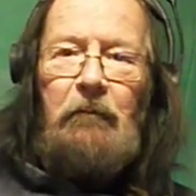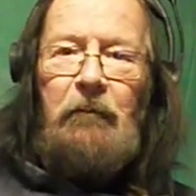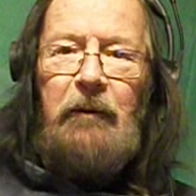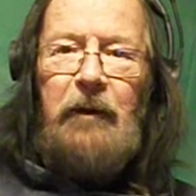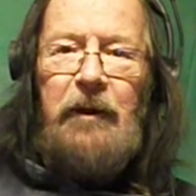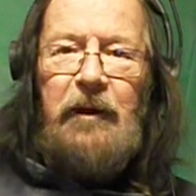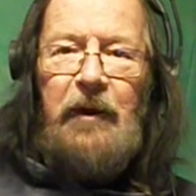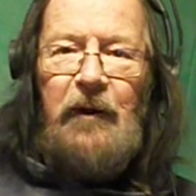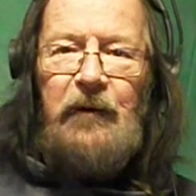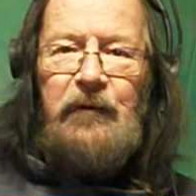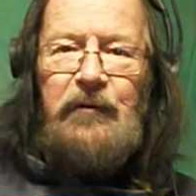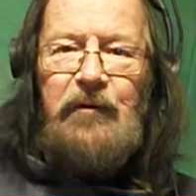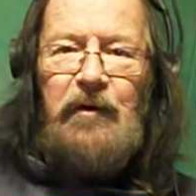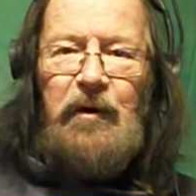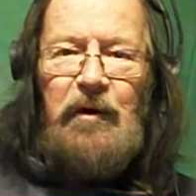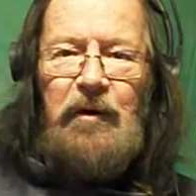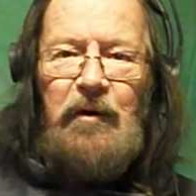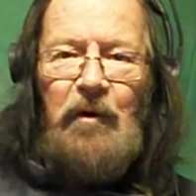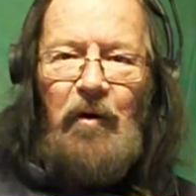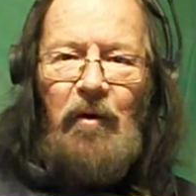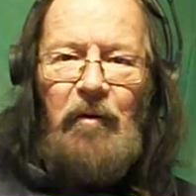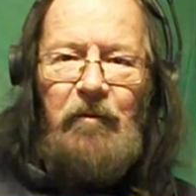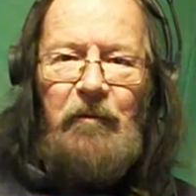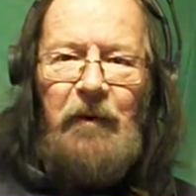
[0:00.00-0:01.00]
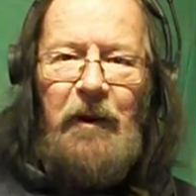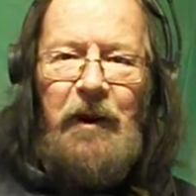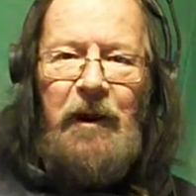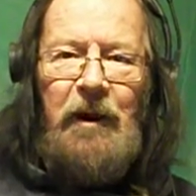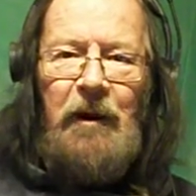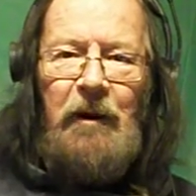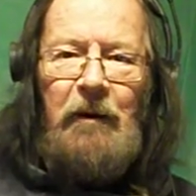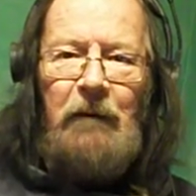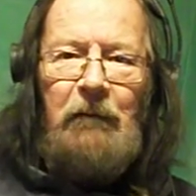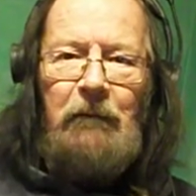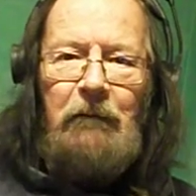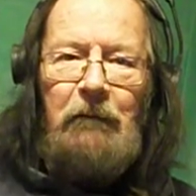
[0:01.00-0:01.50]
because she told
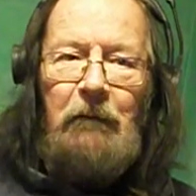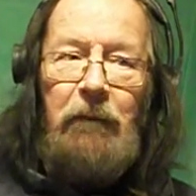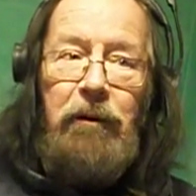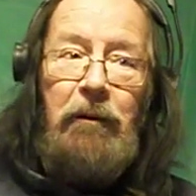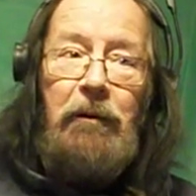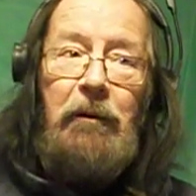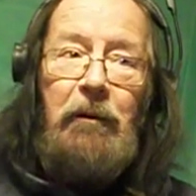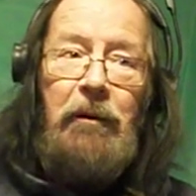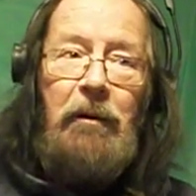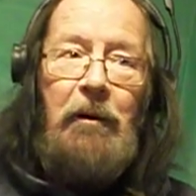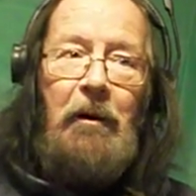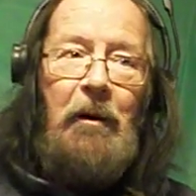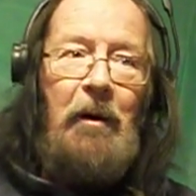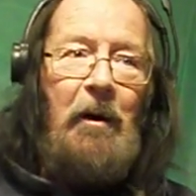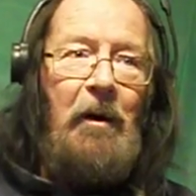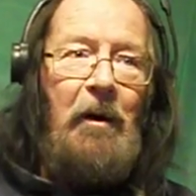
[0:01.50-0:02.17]
me. uh,